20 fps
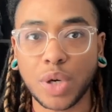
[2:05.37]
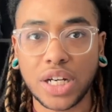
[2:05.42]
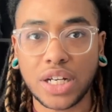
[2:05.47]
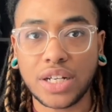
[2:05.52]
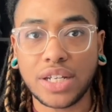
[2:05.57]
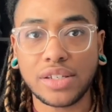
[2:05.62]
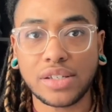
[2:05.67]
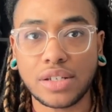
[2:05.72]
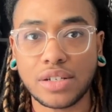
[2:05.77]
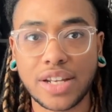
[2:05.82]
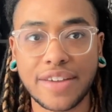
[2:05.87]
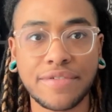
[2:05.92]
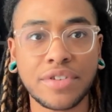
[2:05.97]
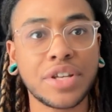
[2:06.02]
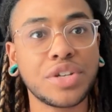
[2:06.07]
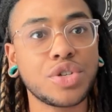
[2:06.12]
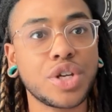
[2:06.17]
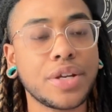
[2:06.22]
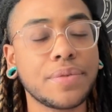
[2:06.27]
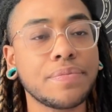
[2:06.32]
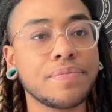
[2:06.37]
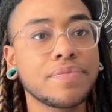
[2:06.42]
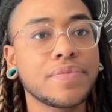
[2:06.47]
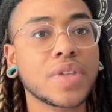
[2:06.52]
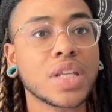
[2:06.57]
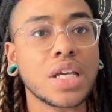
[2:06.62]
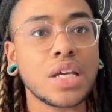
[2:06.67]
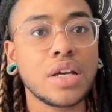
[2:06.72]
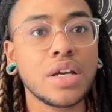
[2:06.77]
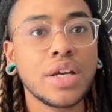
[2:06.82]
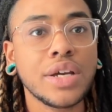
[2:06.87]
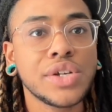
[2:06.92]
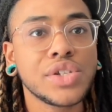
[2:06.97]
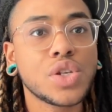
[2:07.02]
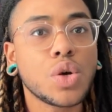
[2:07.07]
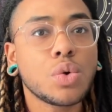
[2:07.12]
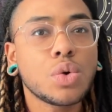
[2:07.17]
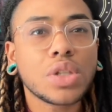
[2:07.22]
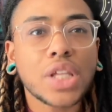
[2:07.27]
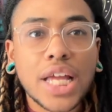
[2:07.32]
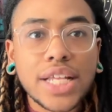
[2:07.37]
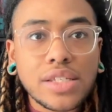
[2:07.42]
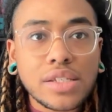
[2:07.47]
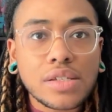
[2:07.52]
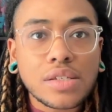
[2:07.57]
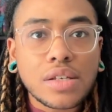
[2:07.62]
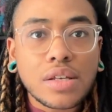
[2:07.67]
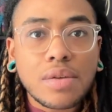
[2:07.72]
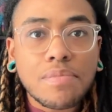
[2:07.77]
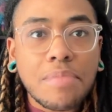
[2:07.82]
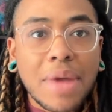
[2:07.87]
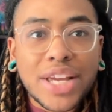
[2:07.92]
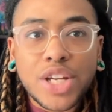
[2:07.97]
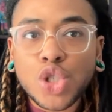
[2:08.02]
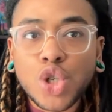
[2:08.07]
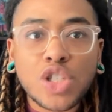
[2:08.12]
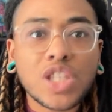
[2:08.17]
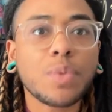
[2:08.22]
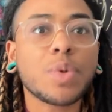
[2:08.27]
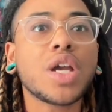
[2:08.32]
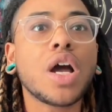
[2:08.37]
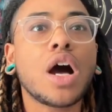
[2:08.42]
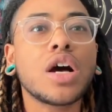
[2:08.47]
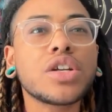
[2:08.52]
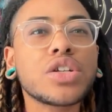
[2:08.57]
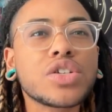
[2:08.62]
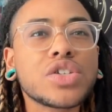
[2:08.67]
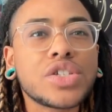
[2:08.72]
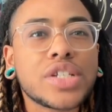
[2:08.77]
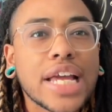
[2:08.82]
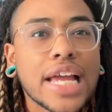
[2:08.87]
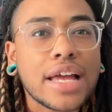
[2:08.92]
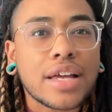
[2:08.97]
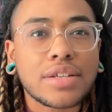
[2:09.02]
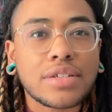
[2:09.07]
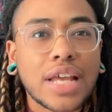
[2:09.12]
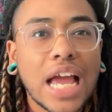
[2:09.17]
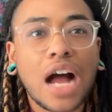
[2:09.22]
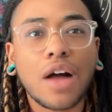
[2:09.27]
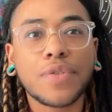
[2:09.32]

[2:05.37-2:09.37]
a pretty decent definition. So let's make sure that we understand